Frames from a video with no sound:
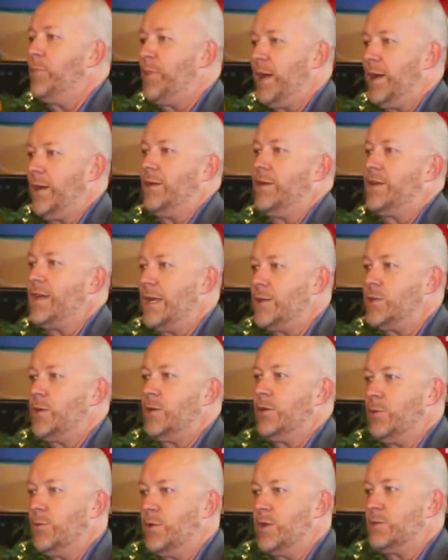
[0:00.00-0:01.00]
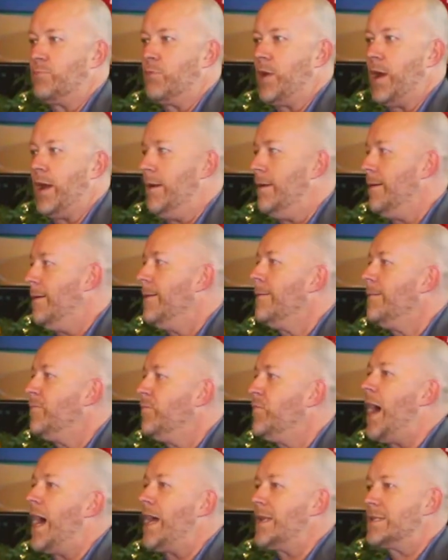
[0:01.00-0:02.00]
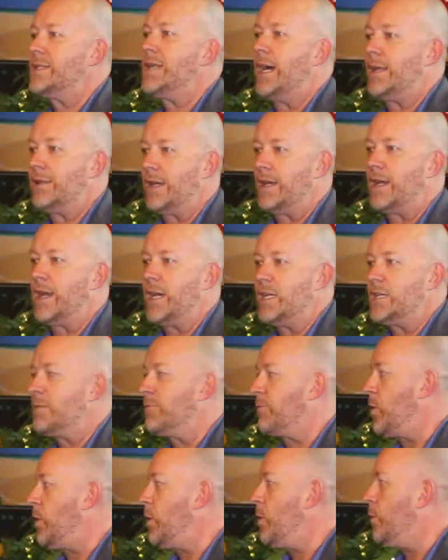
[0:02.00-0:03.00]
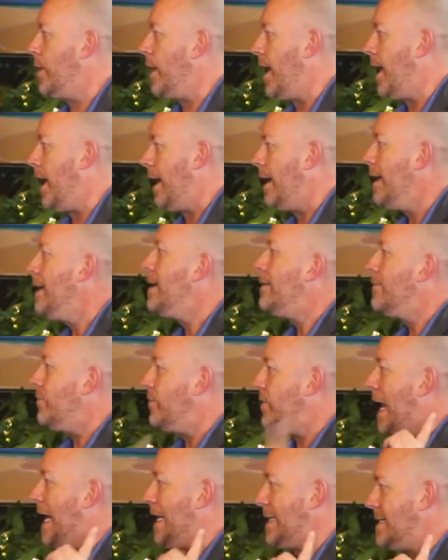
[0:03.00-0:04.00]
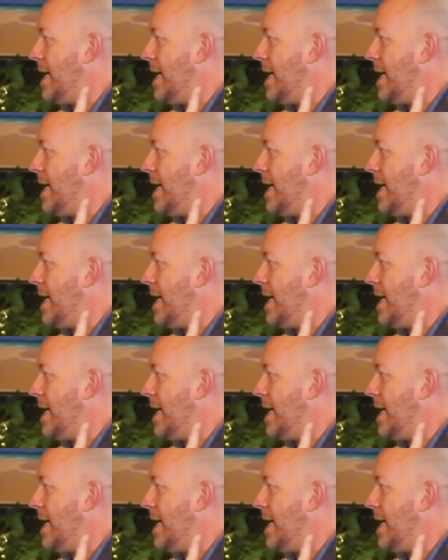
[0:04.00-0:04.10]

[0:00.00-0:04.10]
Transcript: paying attention to his brand. That's not the case for you and I. That